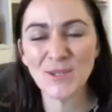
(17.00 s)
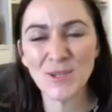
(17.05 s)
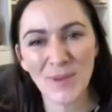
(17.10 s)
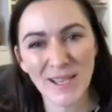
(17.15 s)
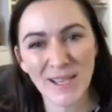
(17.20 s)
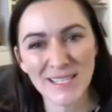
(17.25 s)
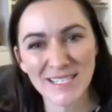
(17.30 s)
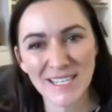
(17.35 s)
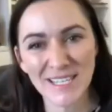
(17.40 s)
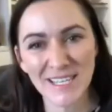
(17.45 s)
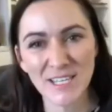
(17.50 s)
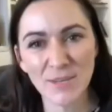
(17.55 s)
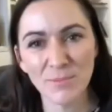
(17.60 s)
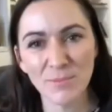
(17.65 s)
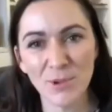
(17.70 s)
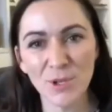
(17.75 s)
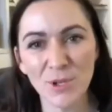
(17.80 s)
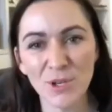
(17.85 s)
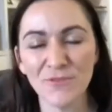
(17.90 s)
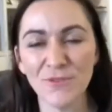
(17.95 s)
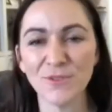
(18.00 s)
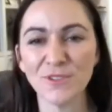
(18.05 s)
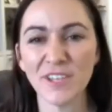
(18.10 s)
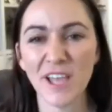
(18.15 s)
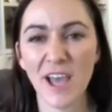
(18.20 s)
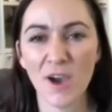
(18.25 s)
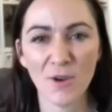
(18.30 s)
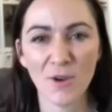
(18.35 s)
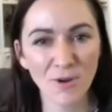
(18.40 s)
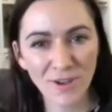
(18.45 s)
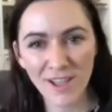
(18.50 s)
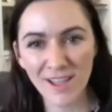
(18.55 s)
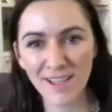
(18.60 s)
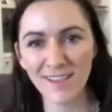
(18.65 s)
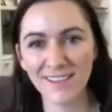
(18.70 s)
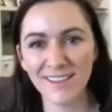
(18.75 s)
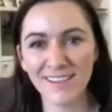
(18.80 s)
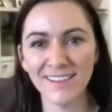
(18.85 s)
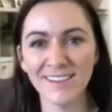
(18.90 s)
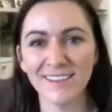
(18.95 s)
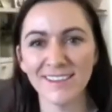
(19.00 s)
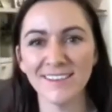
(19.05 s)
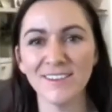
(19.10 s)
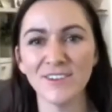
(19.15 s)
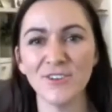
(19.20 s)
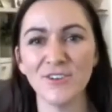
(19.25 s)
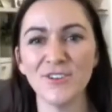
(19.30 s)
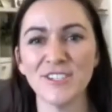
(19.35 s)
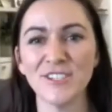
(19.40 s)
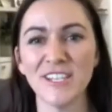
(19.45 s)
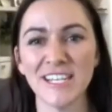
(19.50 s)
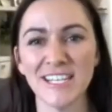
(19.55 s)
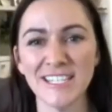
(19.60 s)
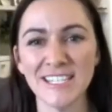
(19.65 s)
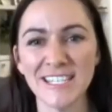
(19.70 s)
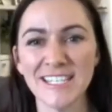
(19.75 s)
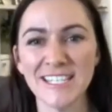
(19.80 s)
based in the beautiful Tauranga in New Zealand.